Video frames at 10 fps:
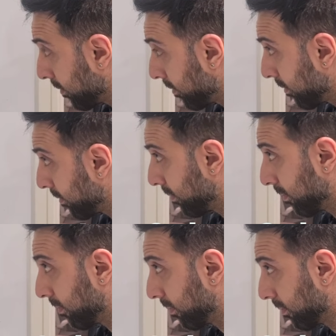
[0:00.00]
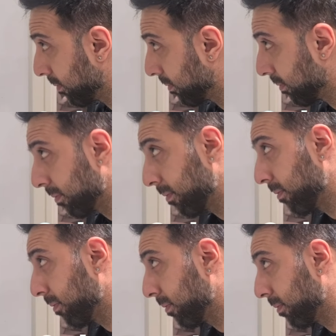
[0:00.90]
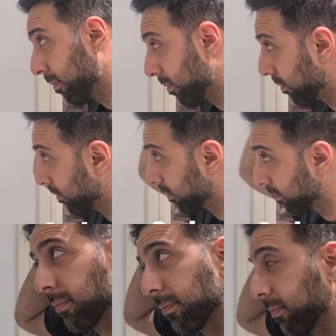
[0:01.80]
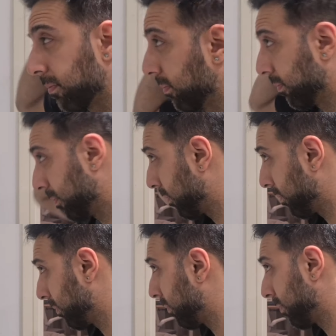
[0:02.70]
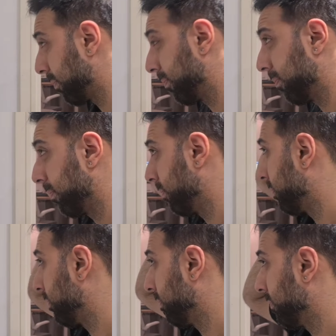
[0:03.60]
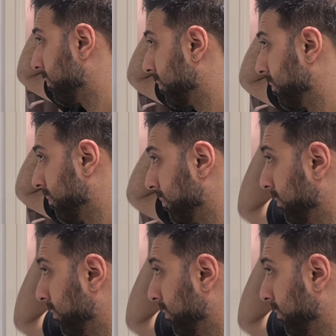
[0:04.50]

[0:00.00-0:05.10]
much growth from it. Now, it could be a combination of everything else, but rosemary oil is also